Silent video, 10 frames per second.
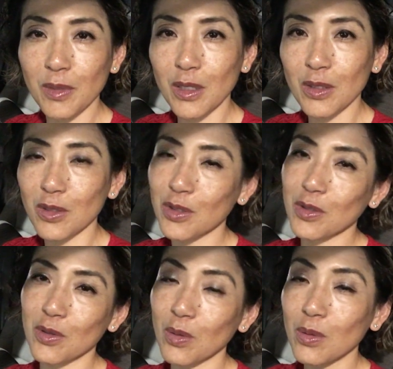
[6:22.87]
because you're
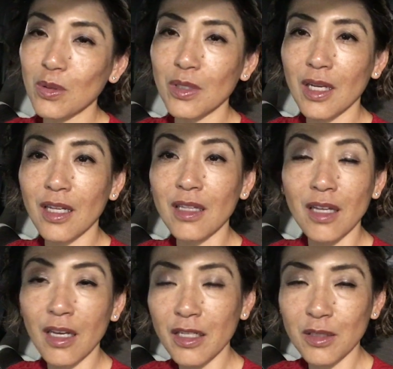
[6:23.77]
totally
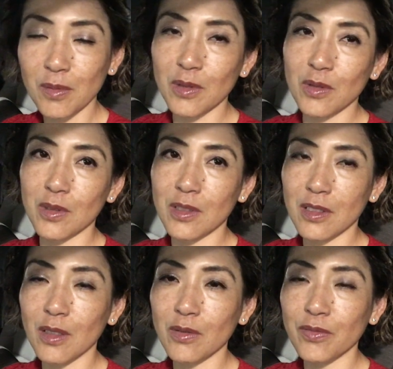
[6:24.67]
aligned with
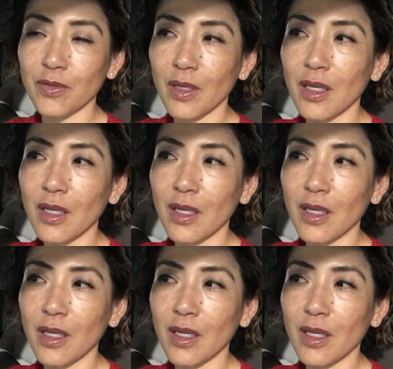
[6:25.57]
yourself,